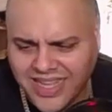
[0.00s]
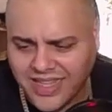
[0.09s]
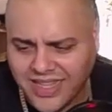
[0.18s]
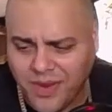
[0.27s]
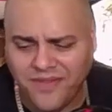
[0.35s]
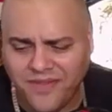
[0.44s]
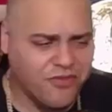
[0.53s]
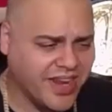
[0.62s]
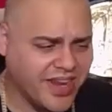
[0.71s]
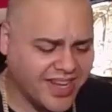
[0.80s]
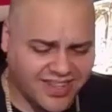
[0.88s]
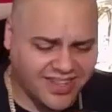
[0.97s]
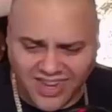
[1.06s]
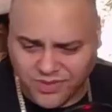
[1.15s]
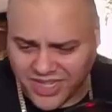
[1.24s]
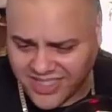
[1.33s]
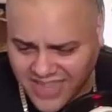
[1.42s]
Then we have a freaking like,
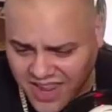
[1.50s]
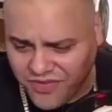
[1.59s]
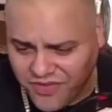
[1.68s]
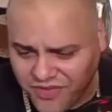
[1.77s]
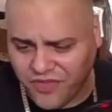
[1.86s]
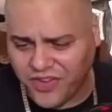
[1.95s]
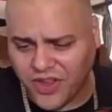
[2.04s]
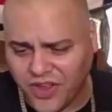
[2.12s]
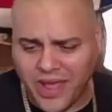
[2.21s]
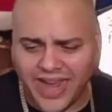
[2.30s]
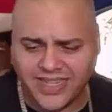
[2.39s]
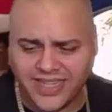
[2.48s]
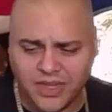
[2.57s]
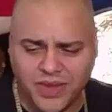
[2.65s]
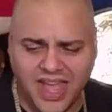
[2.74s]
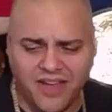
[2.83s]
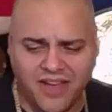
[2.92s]
Desmond Xavier video package. Then we
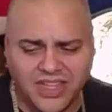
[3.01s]
have,